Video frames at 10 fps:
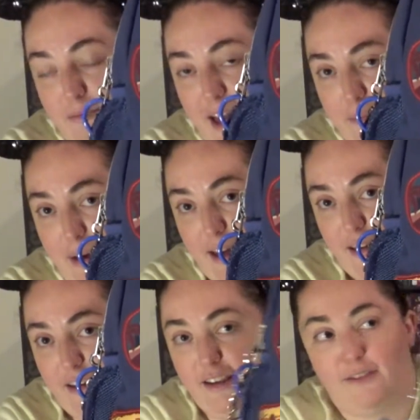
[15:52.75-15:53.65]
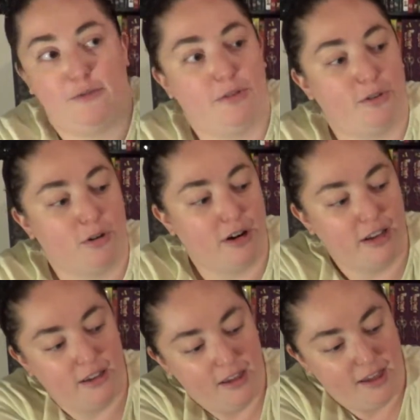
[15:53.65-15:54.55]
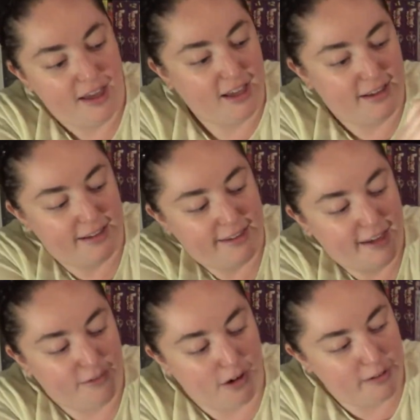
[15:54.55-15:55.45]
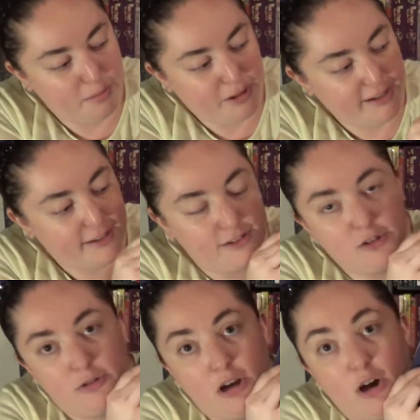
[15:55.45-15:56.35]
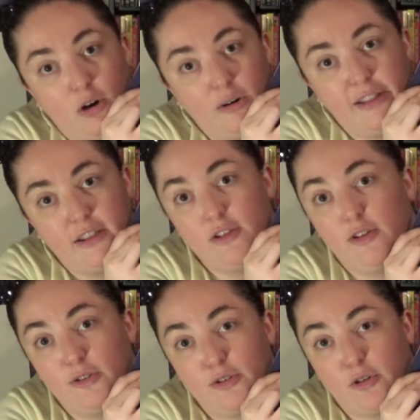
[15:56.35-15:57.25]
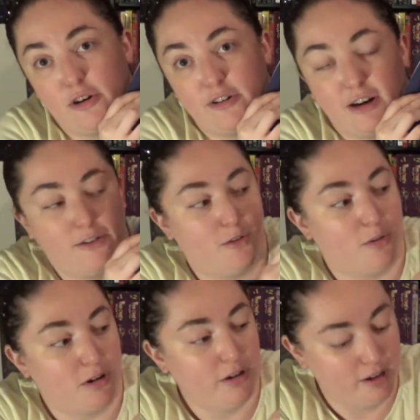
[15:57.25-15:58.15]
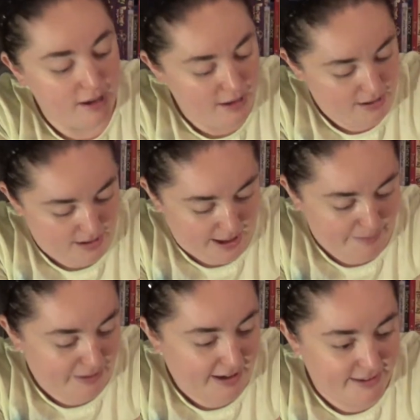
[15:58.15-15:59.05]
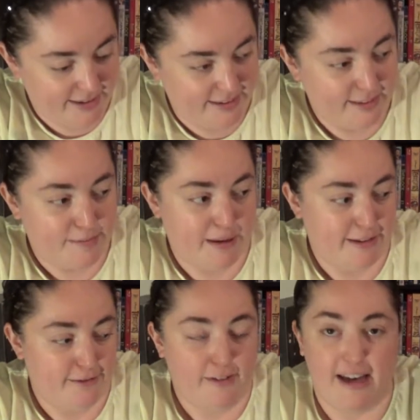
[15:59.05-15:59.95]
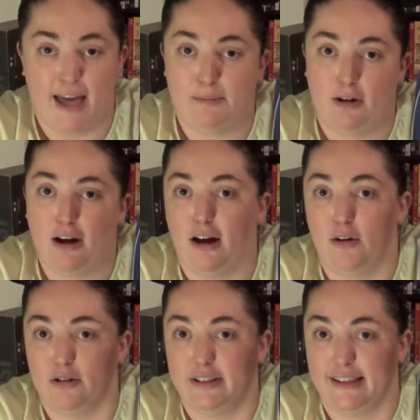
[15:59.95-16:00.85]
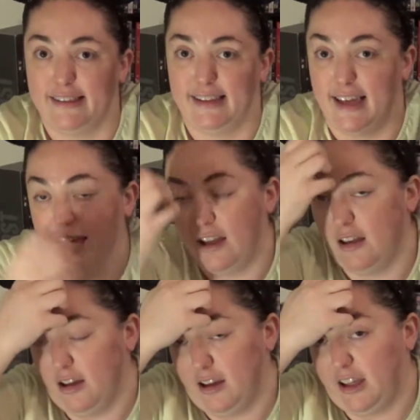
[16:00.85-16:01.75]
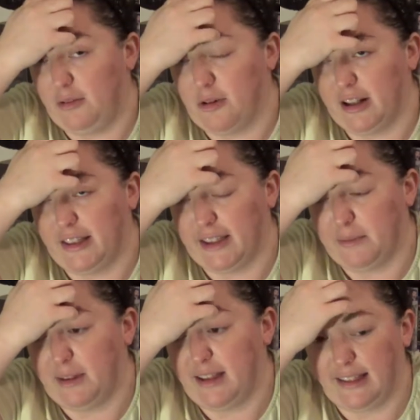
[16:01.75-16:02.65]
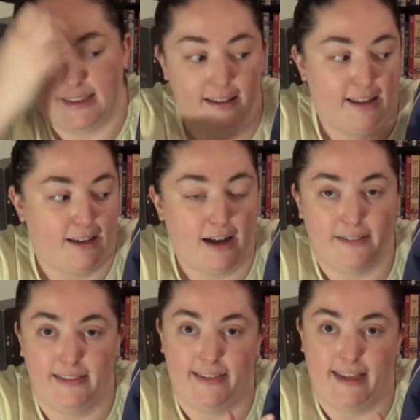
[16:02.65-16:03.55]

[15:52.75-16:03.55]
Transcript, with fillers: backpack. It is from Soarin', and it does have all the places you go in the new Soarin' around the world. And because it doesn't specify Epcot or DCA, he wanted something that said he got this